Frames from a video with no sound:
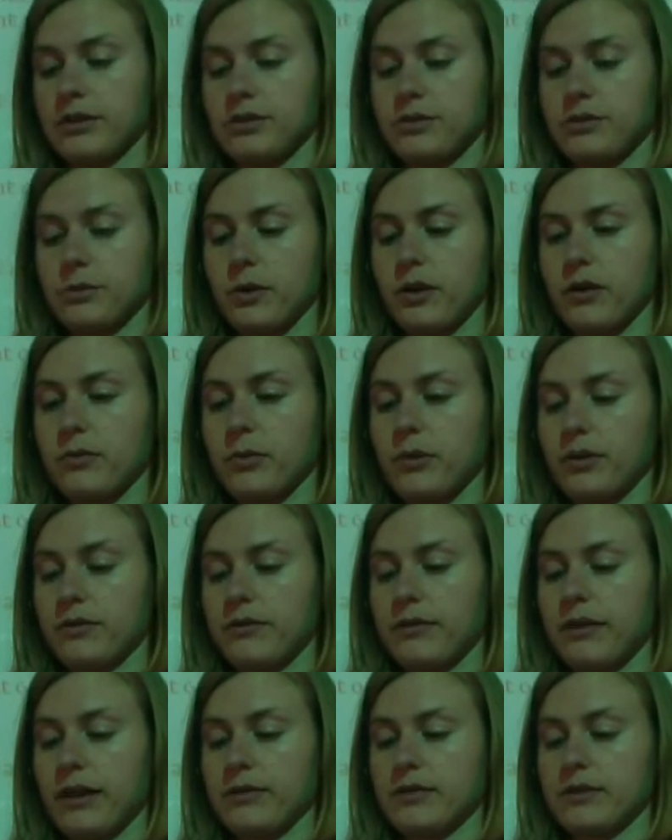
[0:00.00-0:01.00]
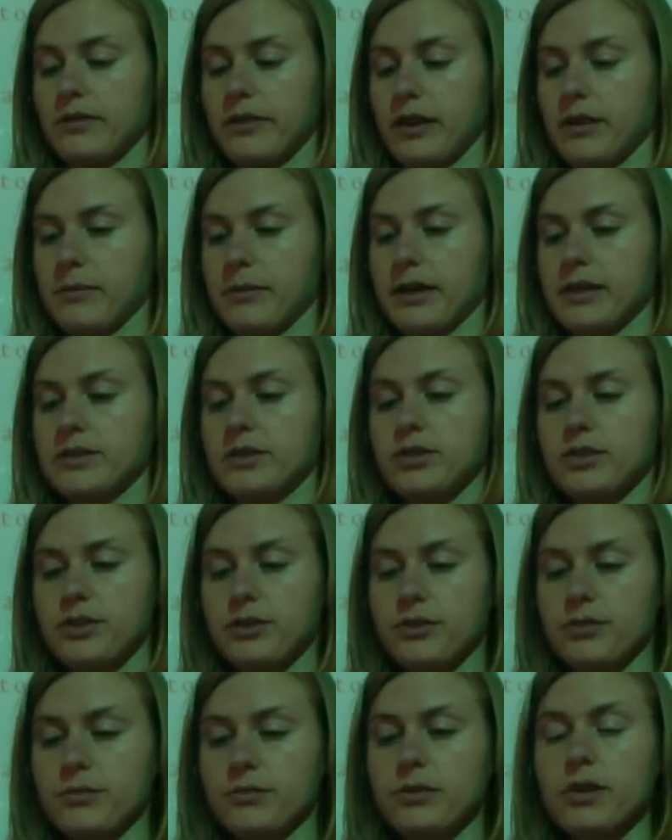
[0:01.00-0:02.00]
So 12.5 divided by
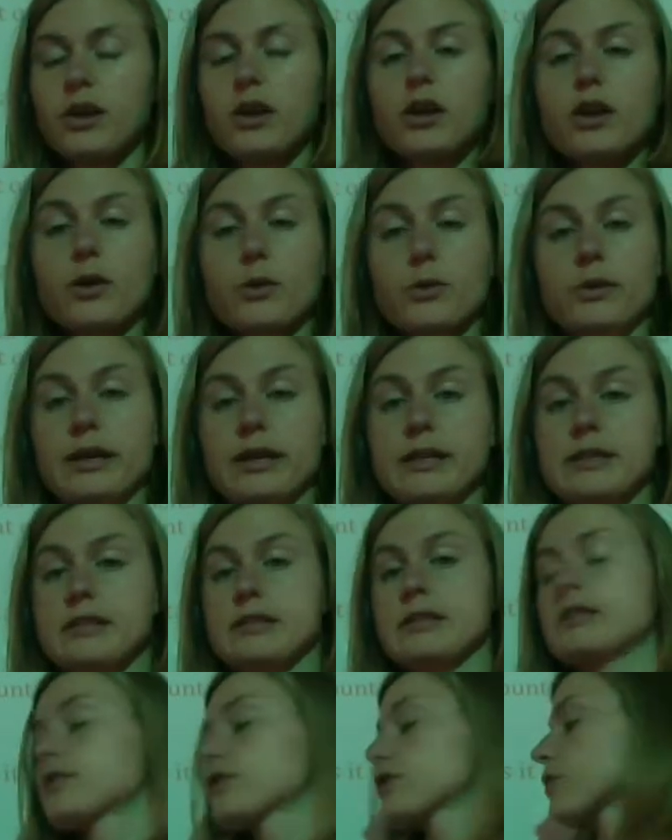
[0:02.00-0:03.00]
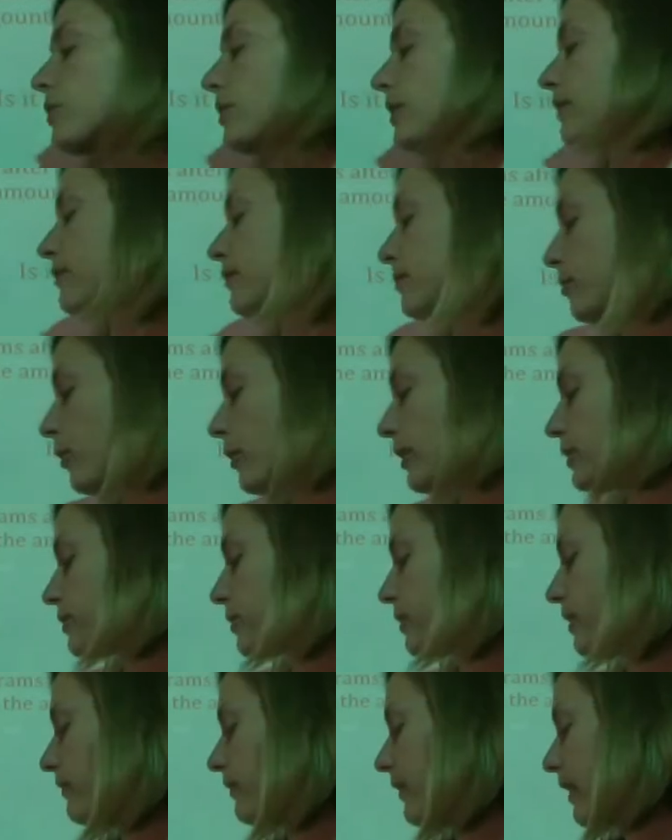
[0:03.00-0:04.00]
2, we're at
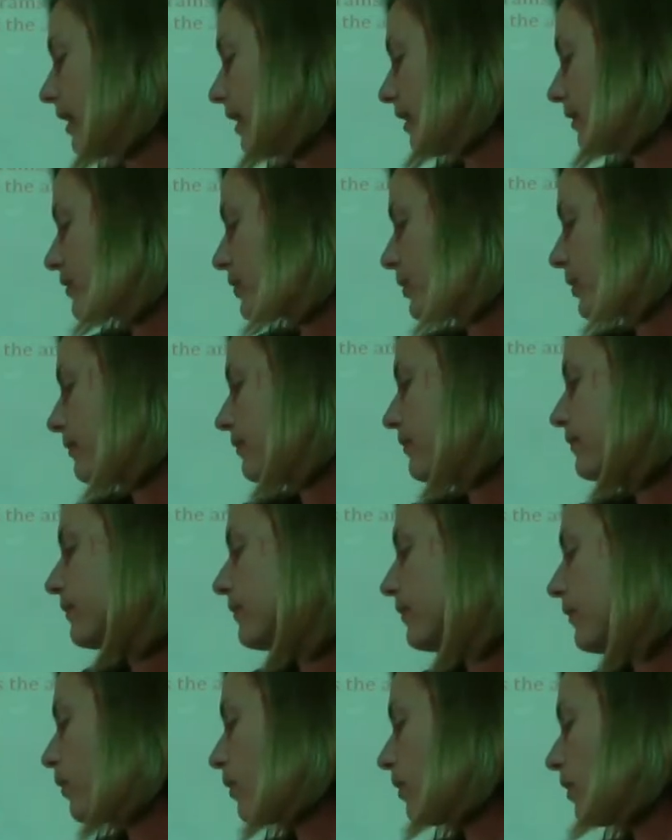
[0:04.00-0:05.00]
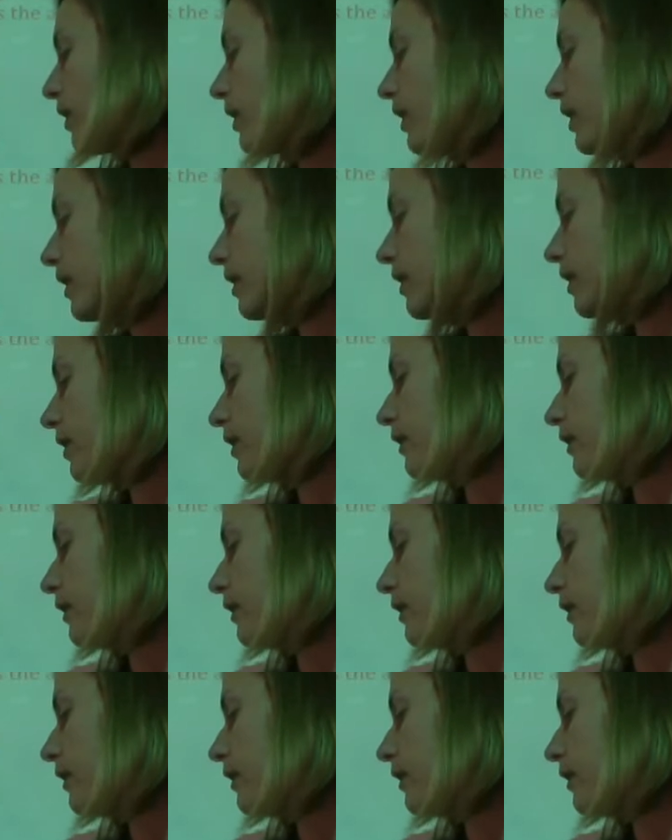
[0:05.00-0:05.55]
620.25. So at 4